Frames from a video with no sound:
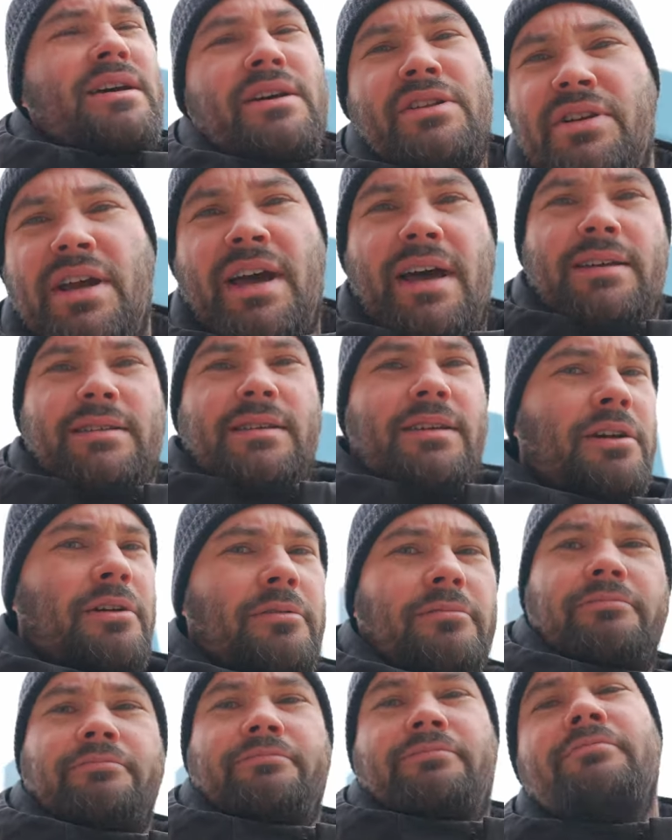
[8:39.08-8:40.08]
jazz, you
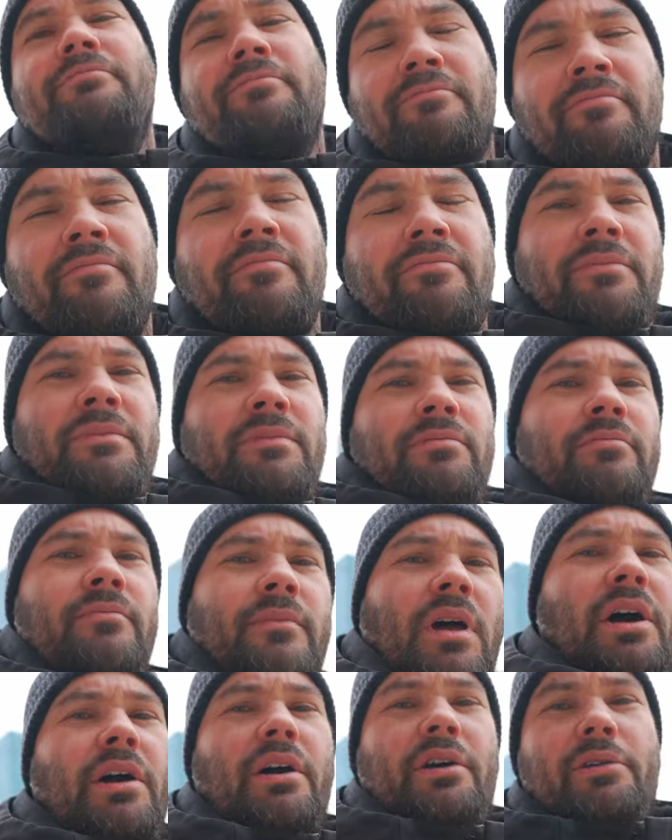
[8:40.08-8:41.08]
know.
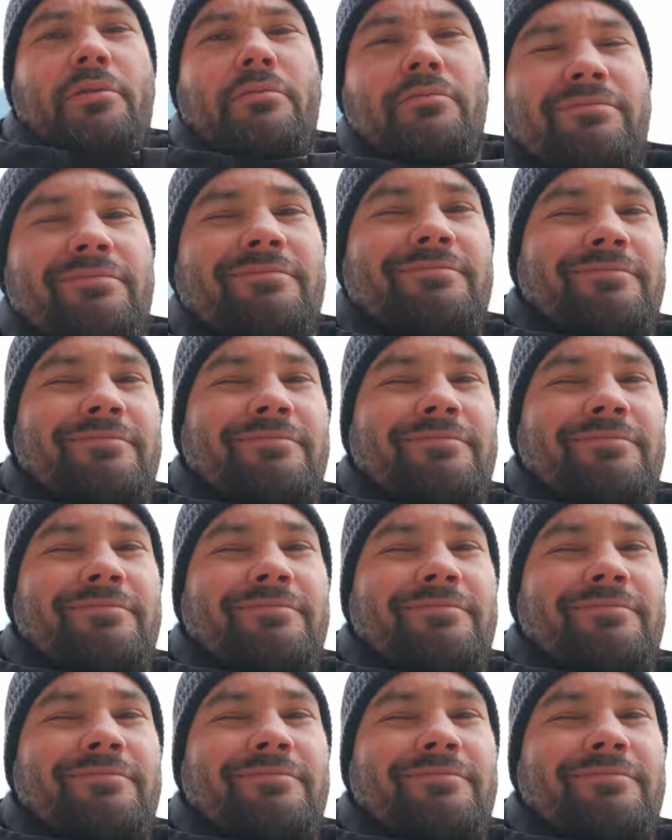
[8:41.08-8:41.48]
I got you.